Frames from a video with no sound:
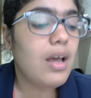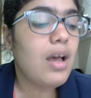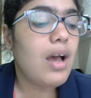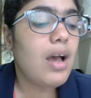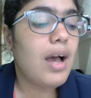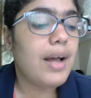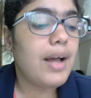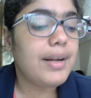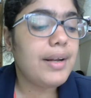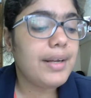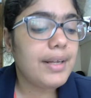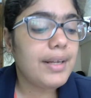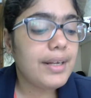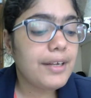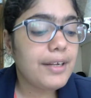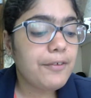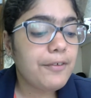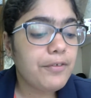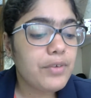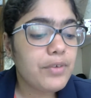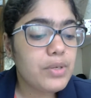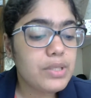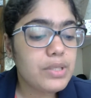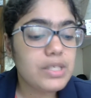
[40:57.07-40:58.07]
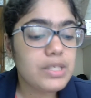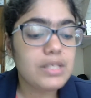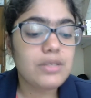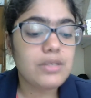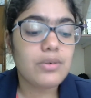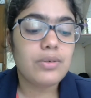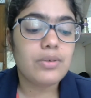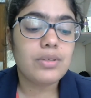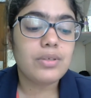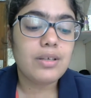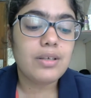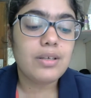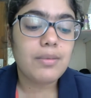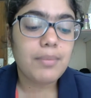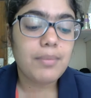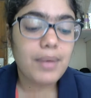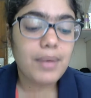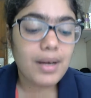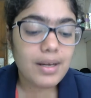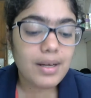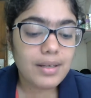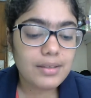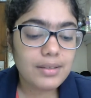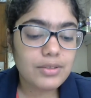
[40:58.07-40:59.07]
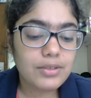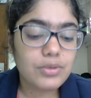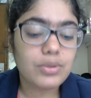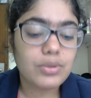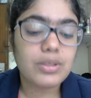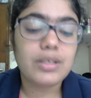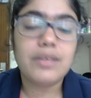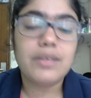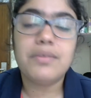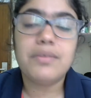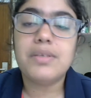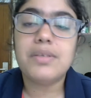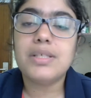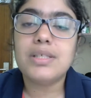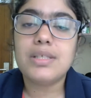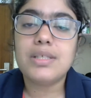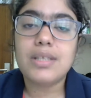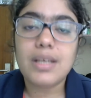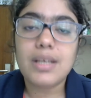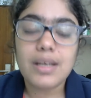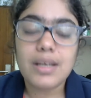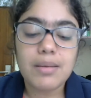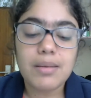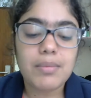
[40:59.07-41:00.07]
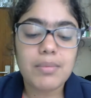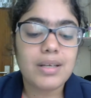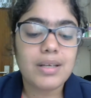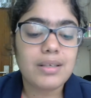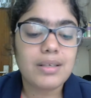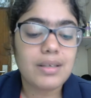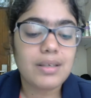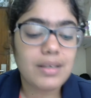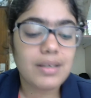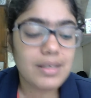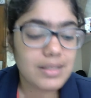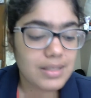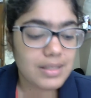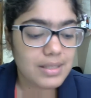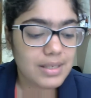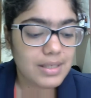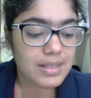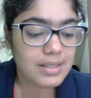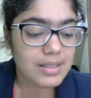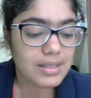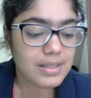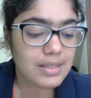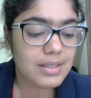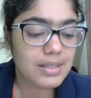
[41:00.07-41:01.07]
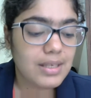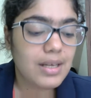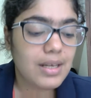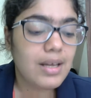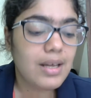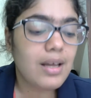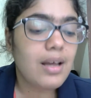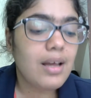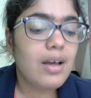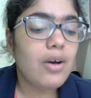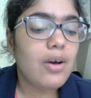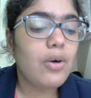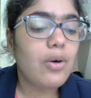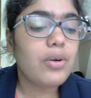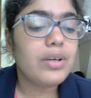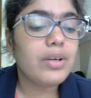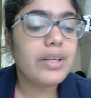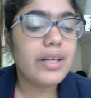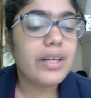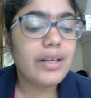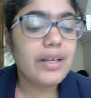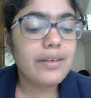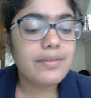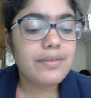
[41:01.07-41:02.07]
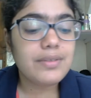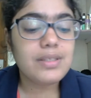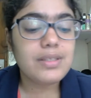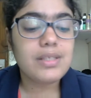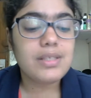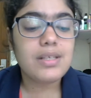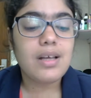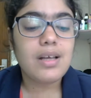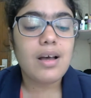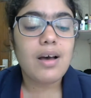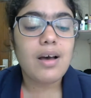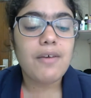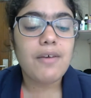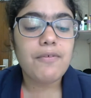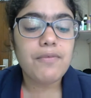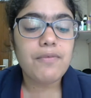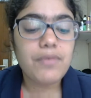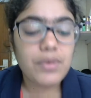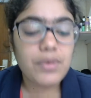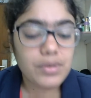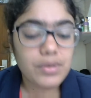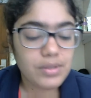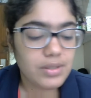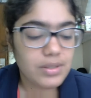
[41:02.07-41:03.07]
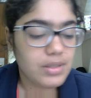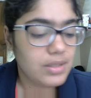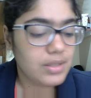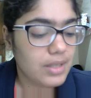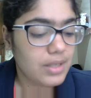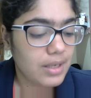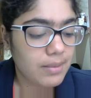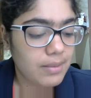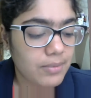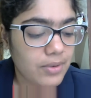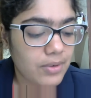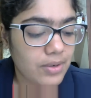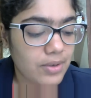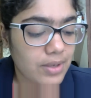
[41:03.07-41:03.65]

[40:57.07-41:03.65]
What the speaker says: and he refuses on demand to give his name and residence, or gives a false name or